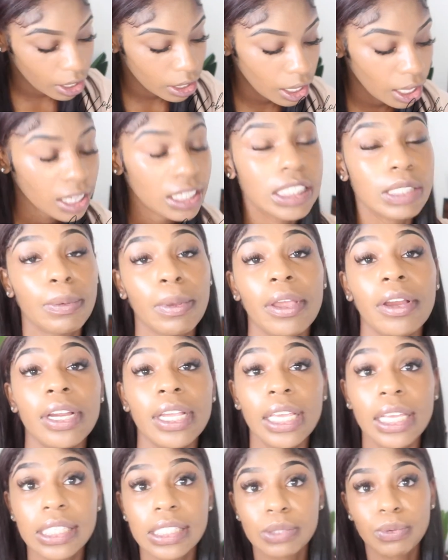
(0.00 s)
and
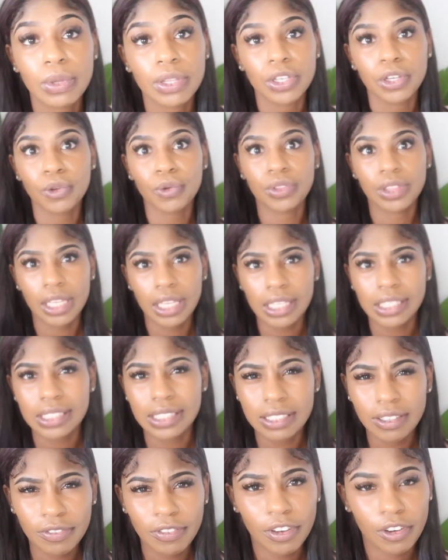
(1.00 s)
experience with new
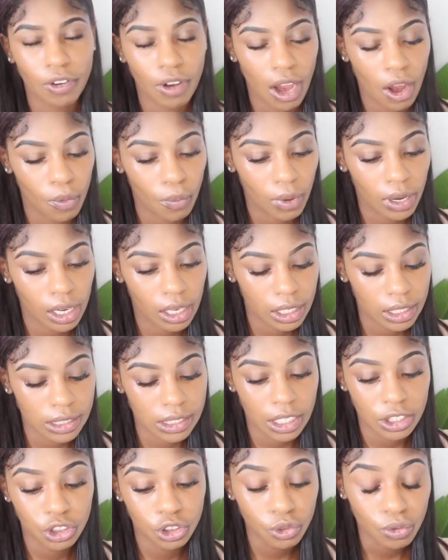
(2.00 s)
things to figure out what it is
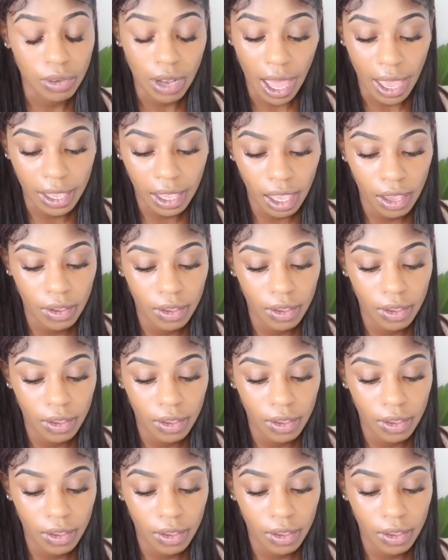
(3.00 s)
that you like,